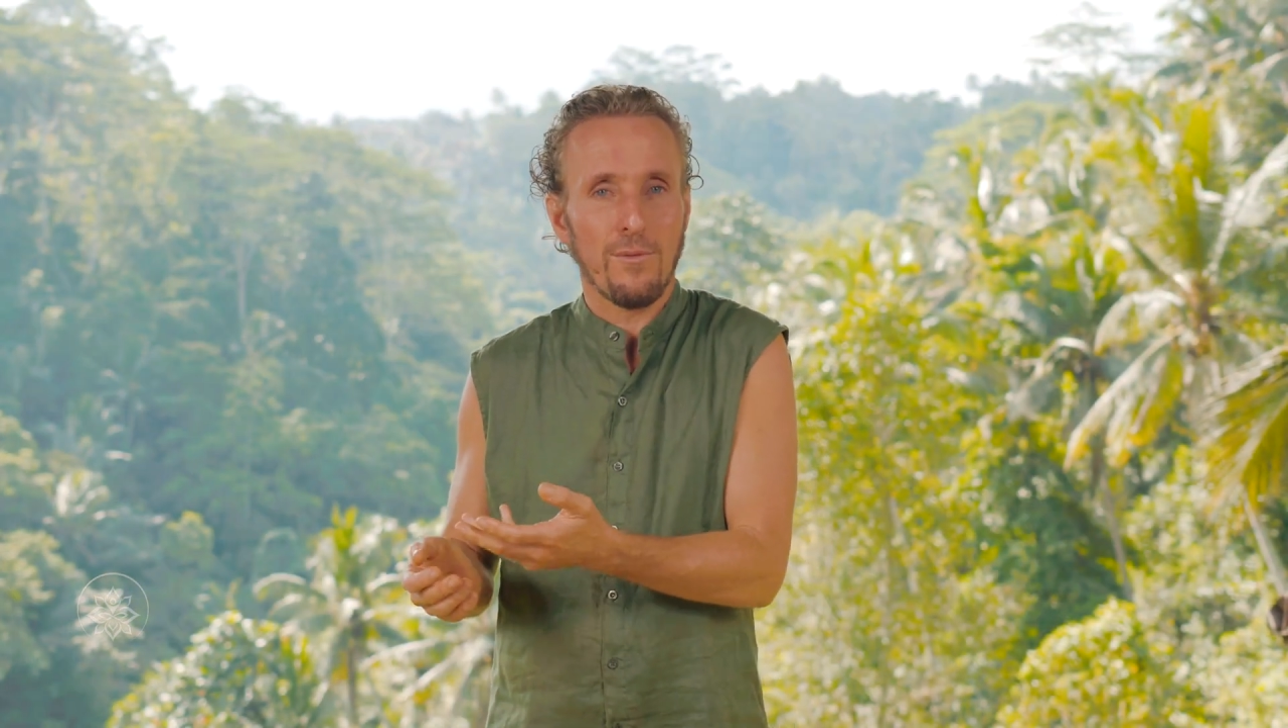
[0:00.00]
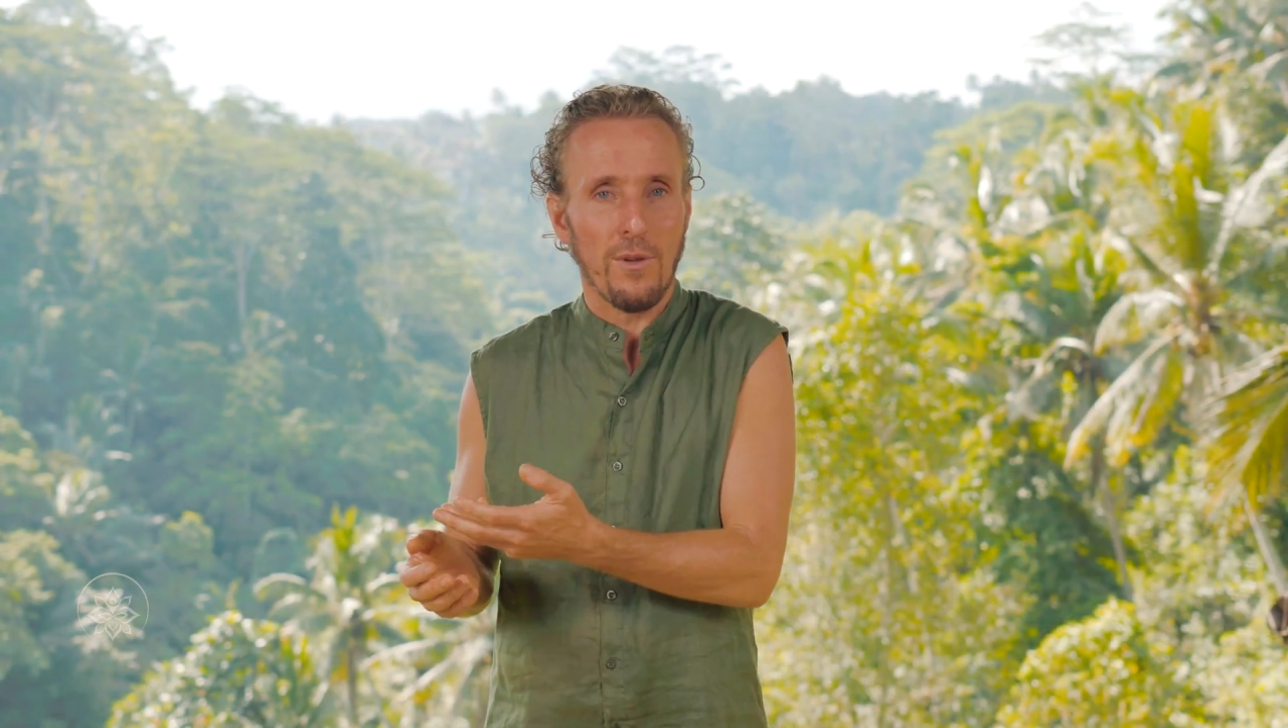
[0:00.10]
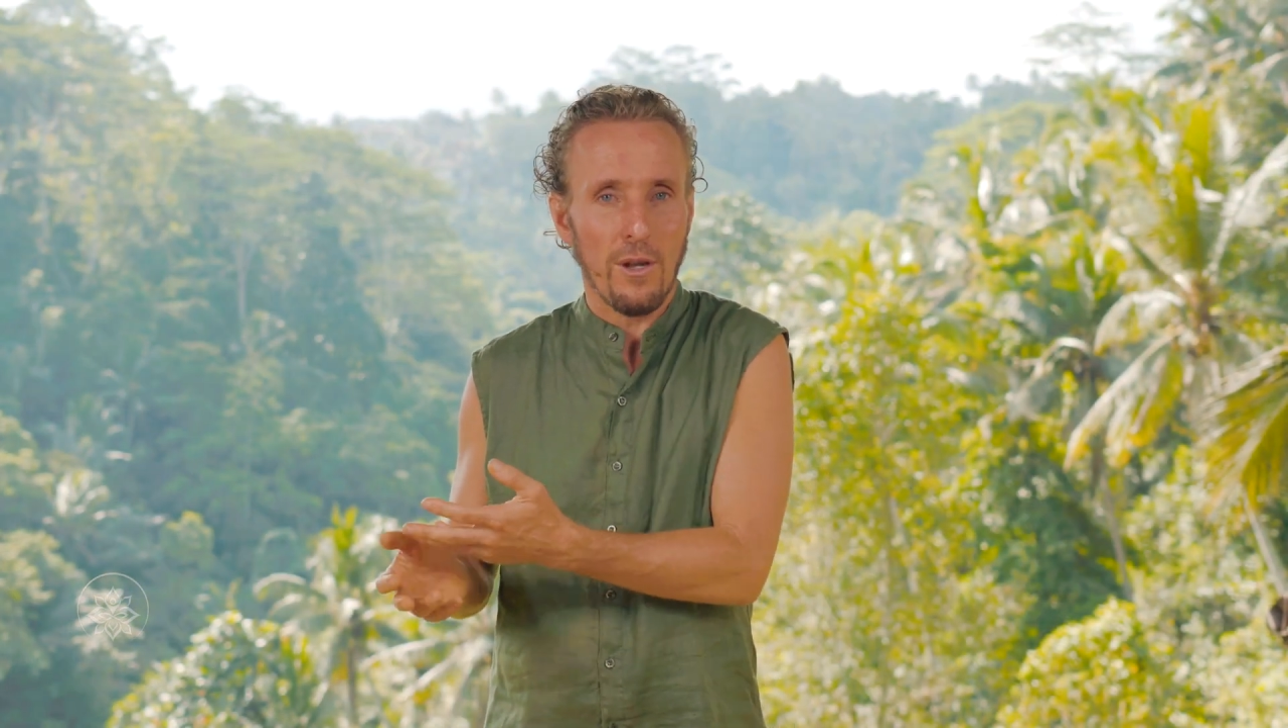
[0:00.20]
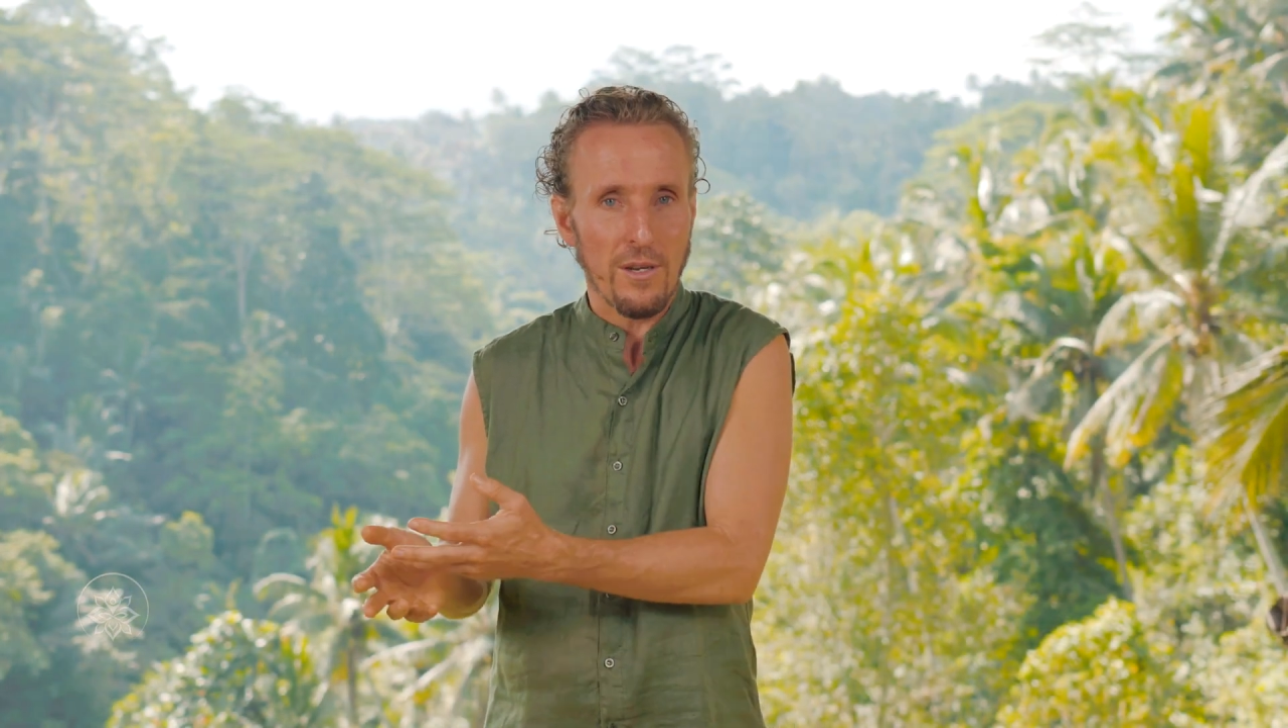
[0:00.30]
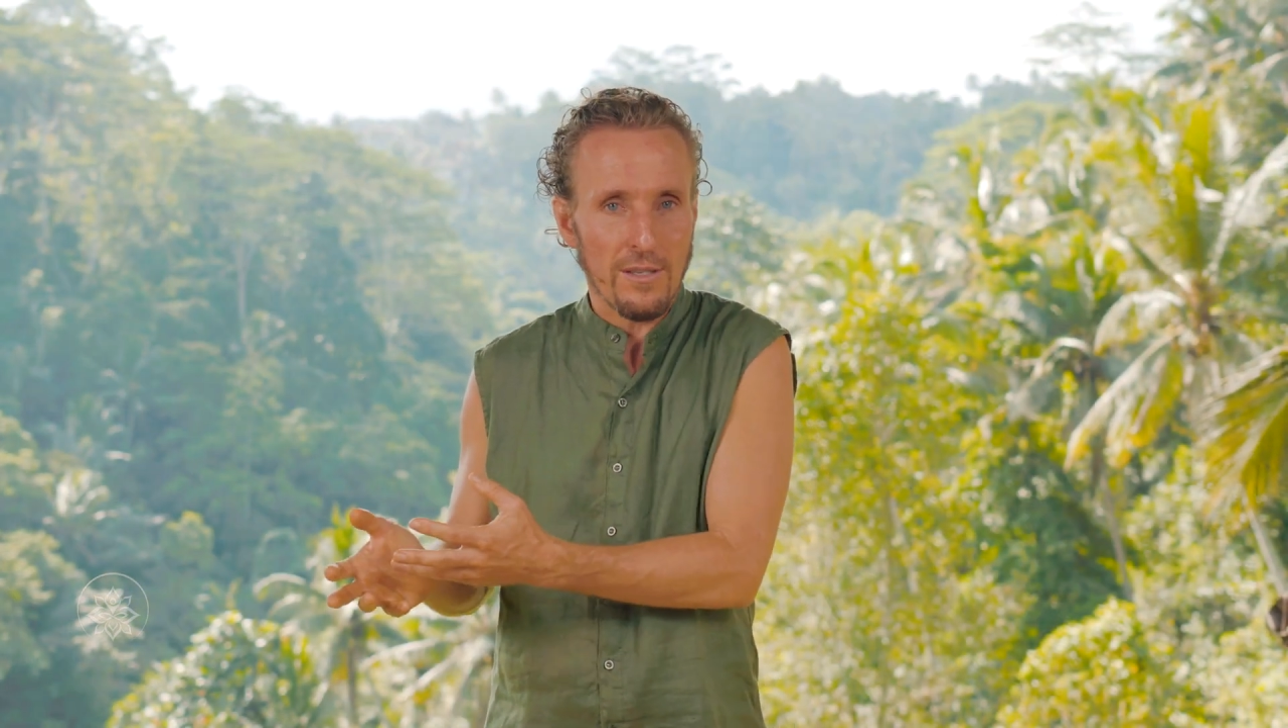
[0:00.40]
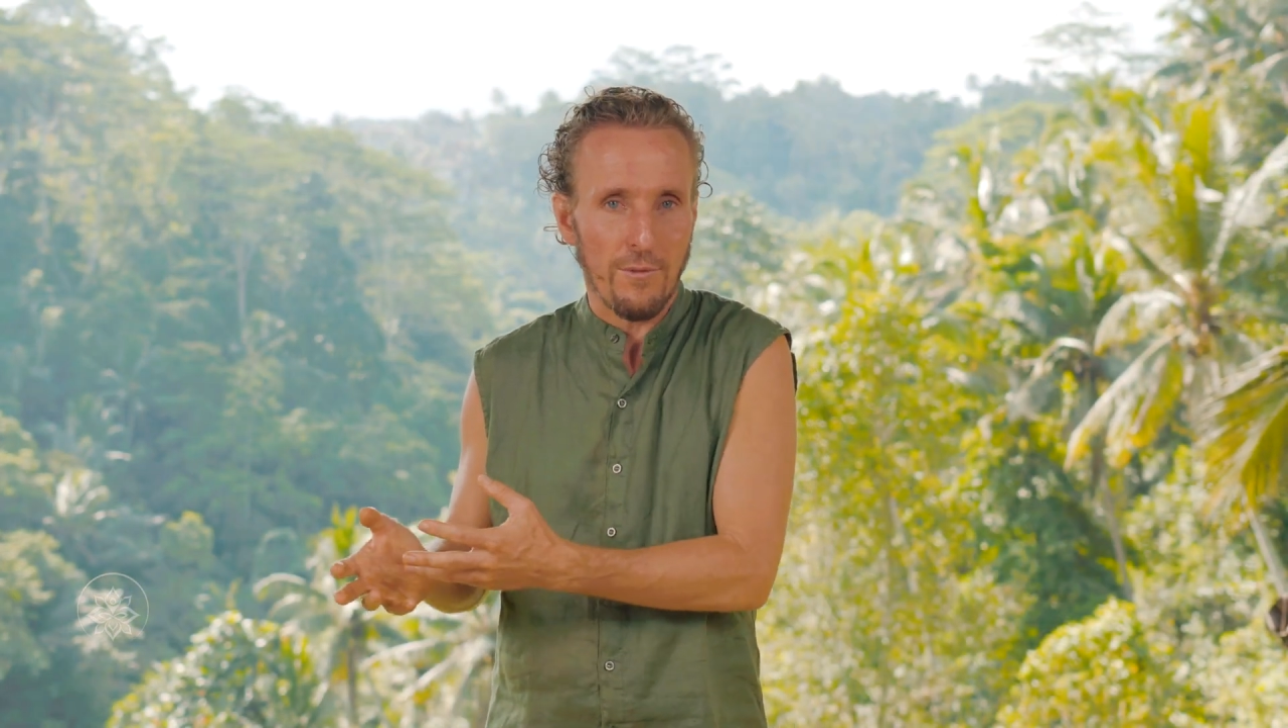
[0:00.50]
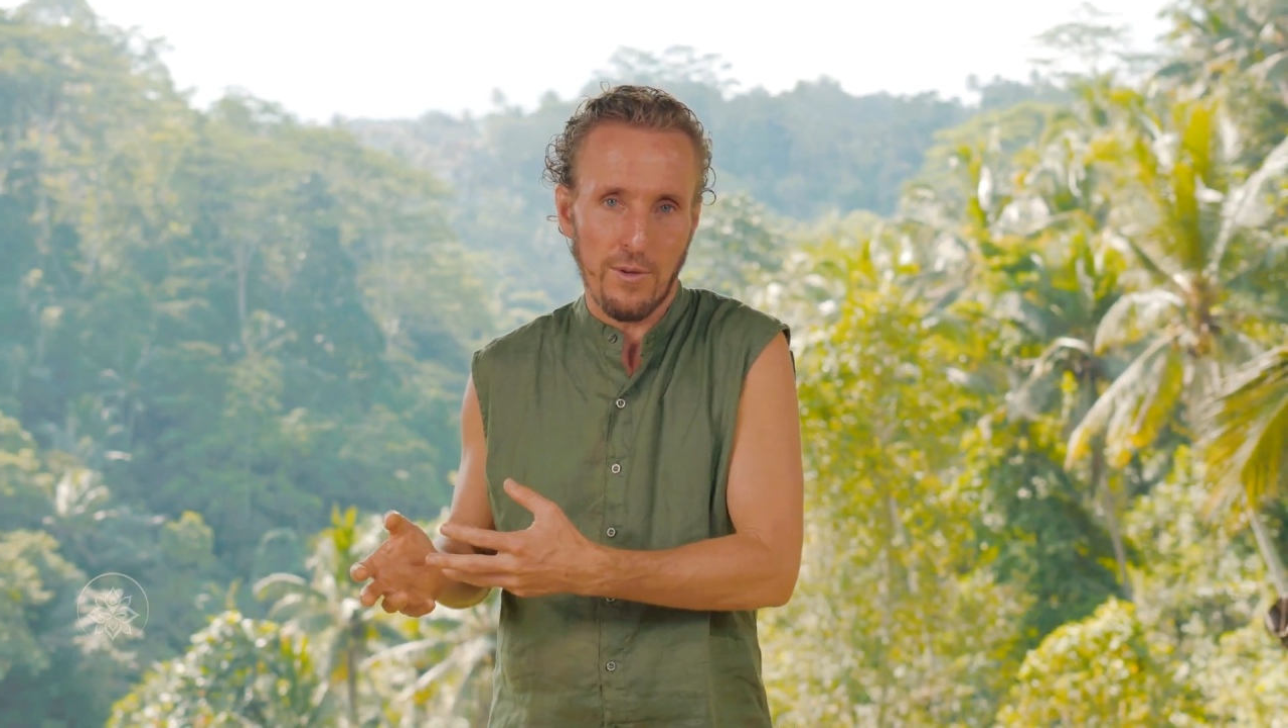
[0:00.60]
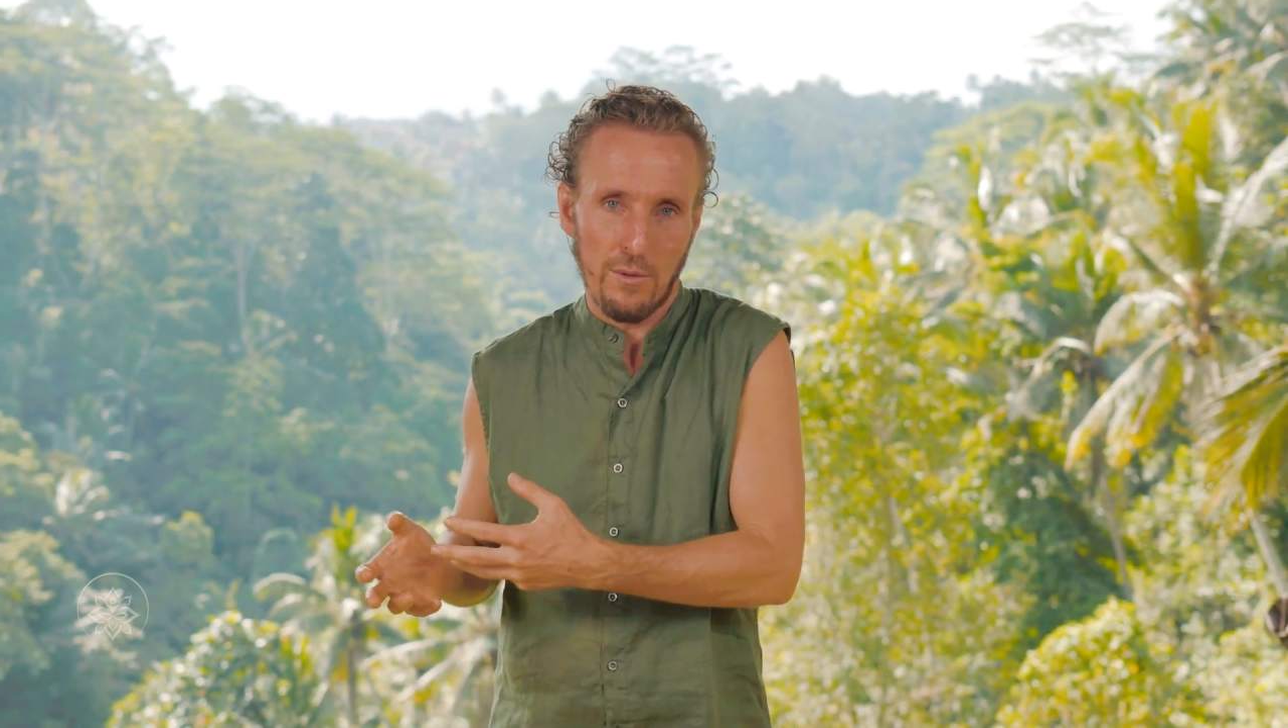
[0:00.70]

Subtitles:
philosophy,